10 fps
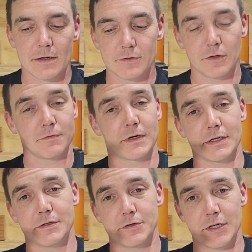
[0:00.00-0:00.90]
Don't
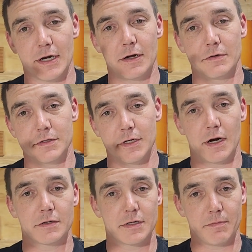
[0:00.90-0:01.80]
forget to check out
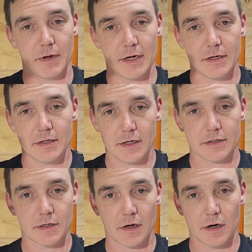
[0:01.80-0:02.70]
Cigars Unbanded.
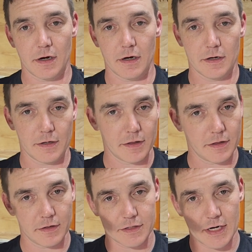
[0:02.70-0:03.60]
It's our
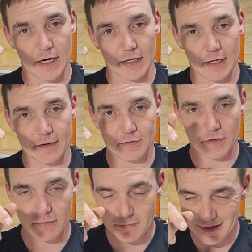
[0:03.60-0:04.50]
Thursday night live
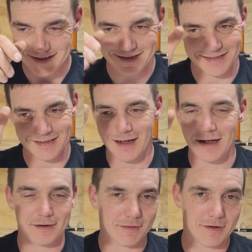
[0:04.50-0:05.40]
stream. It's
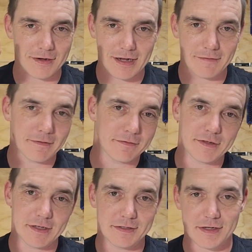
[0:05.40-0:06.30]
on around
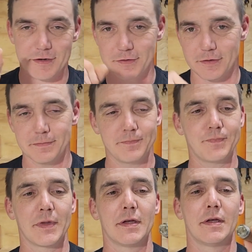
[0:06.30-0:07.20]
8:15 Central.
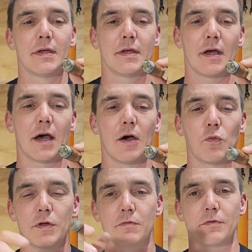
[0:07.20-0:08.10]

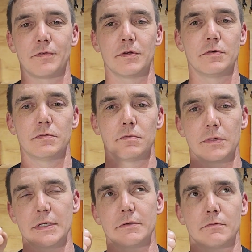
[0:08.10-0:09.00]

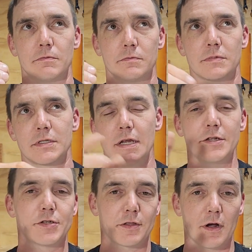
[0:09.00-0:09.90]
We send
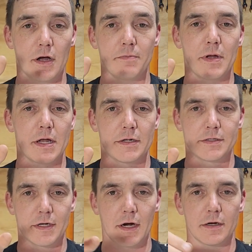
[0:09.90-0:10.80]
each other unbanded
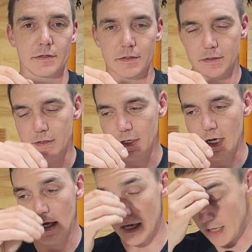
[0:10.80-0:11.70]
cigars,
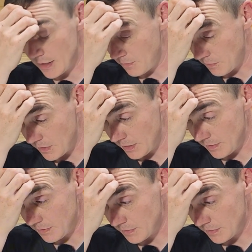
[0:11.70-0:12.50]
and we